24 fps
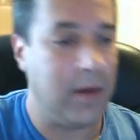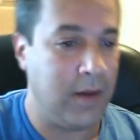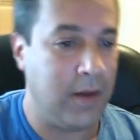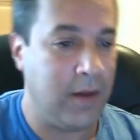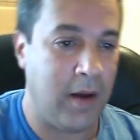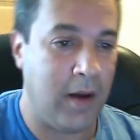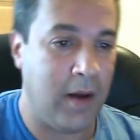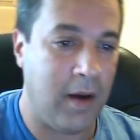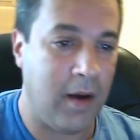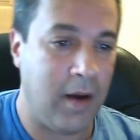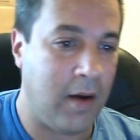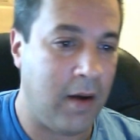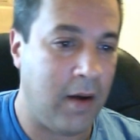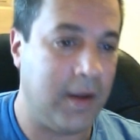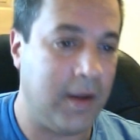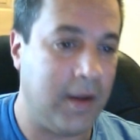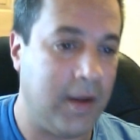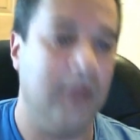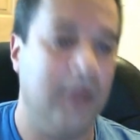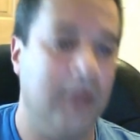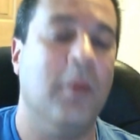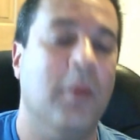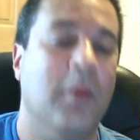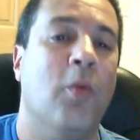I'll
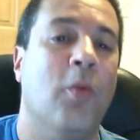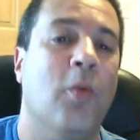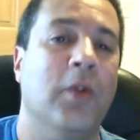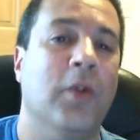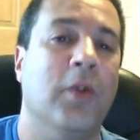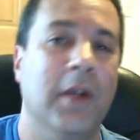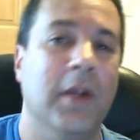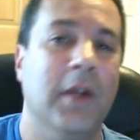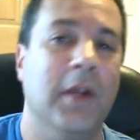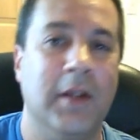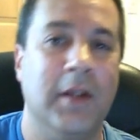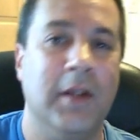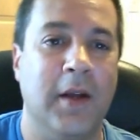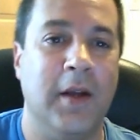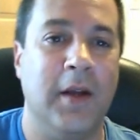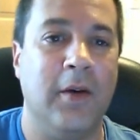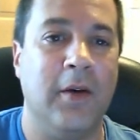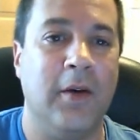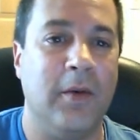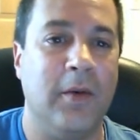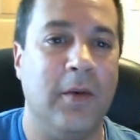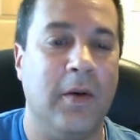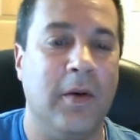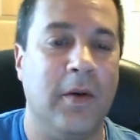get into more
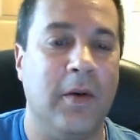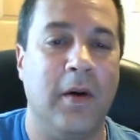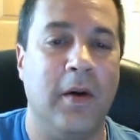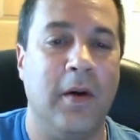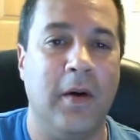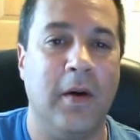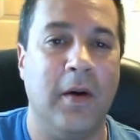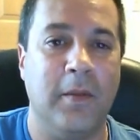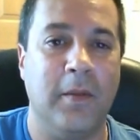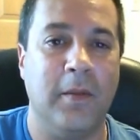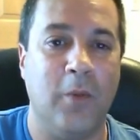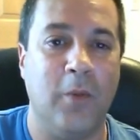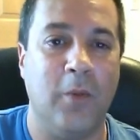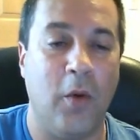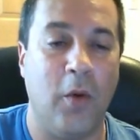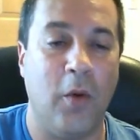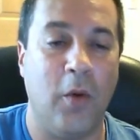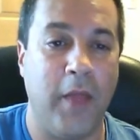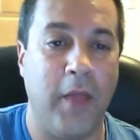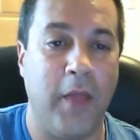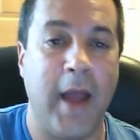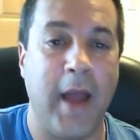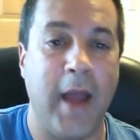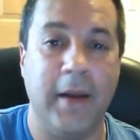detail
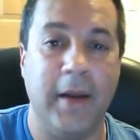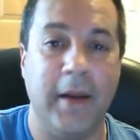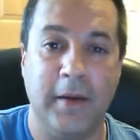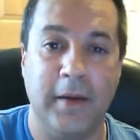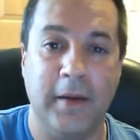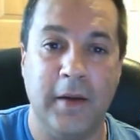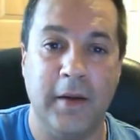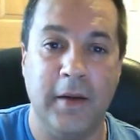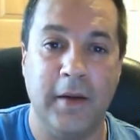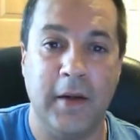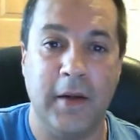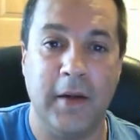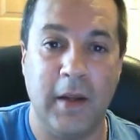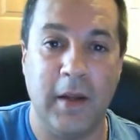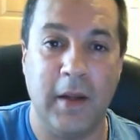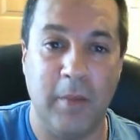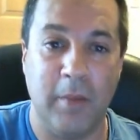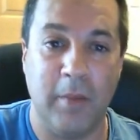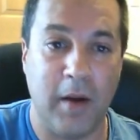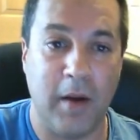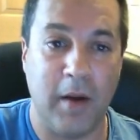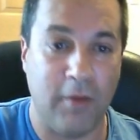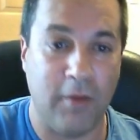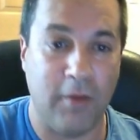on that in
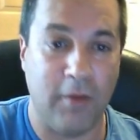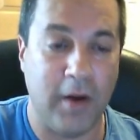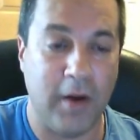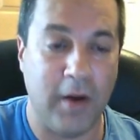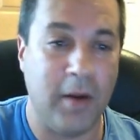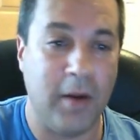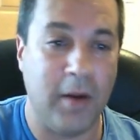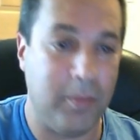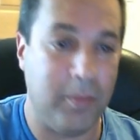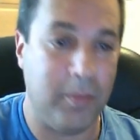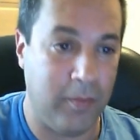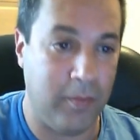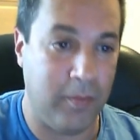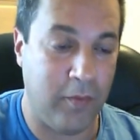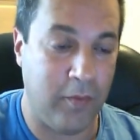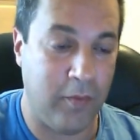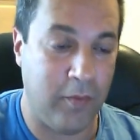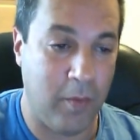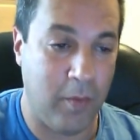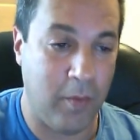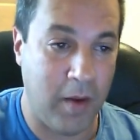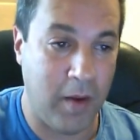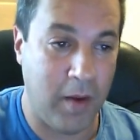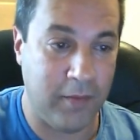my write-up
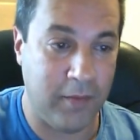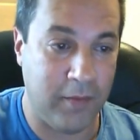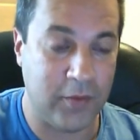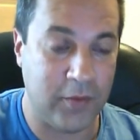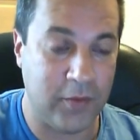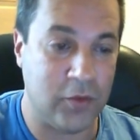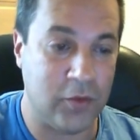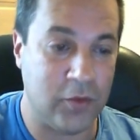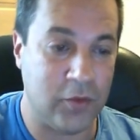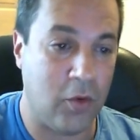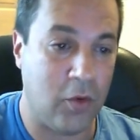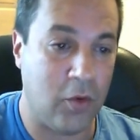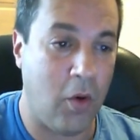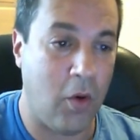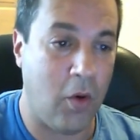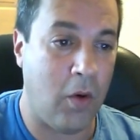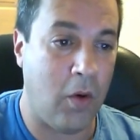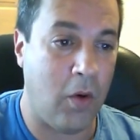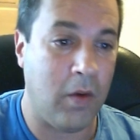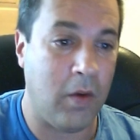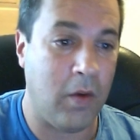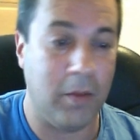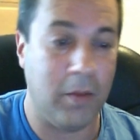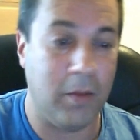for my official
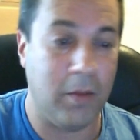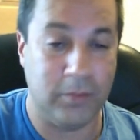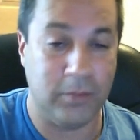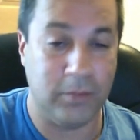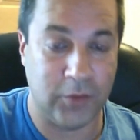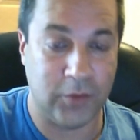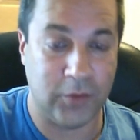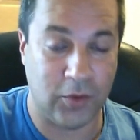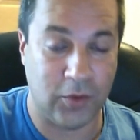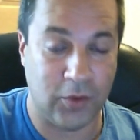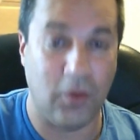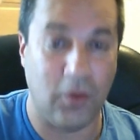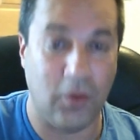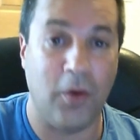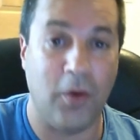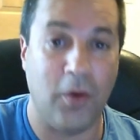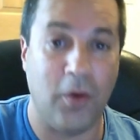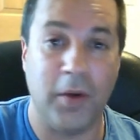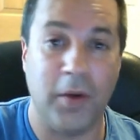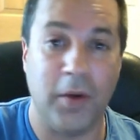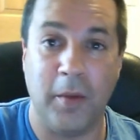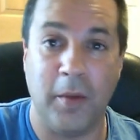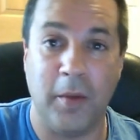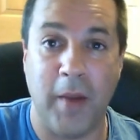call. I'm still
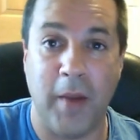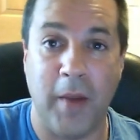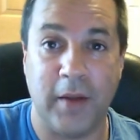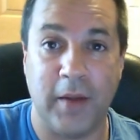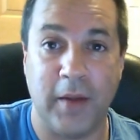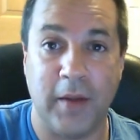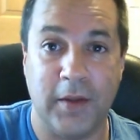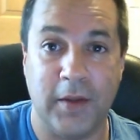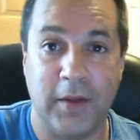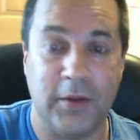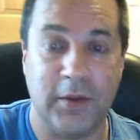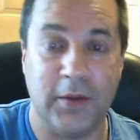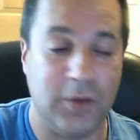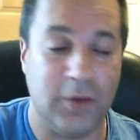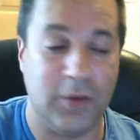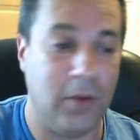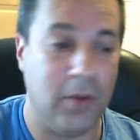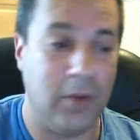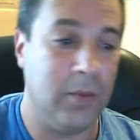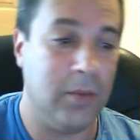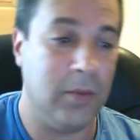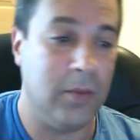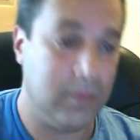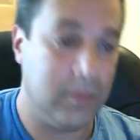learning about this,
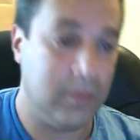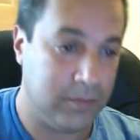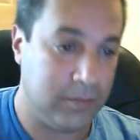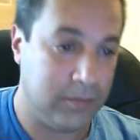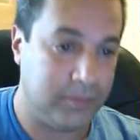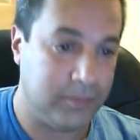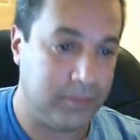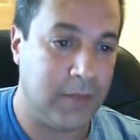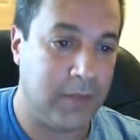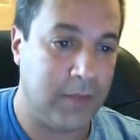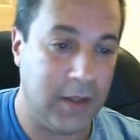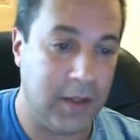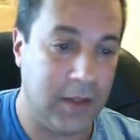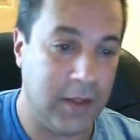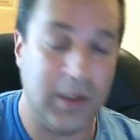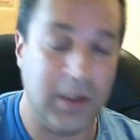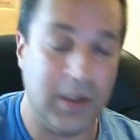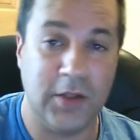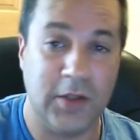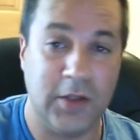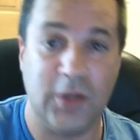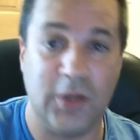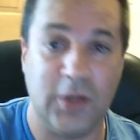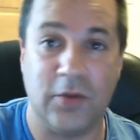so
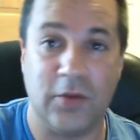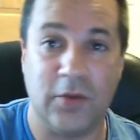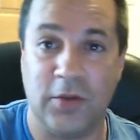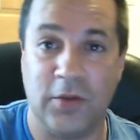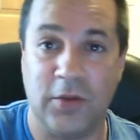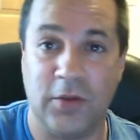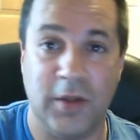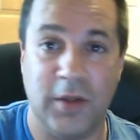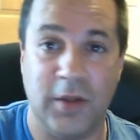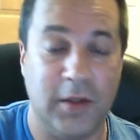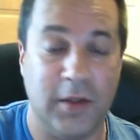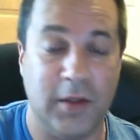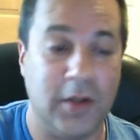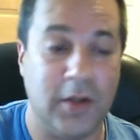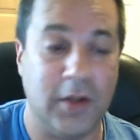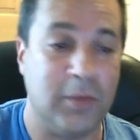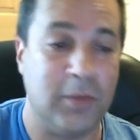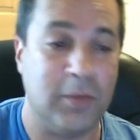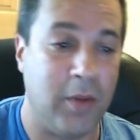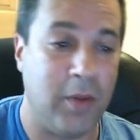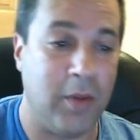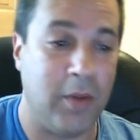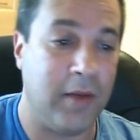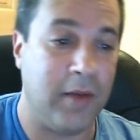it's interesting. It
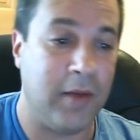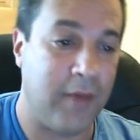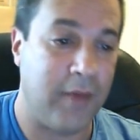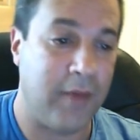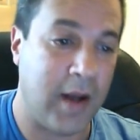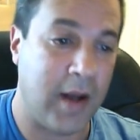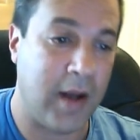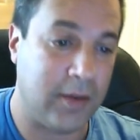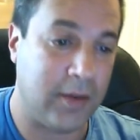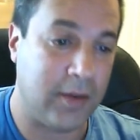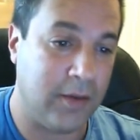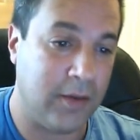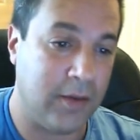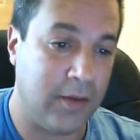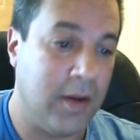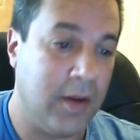does play a factor.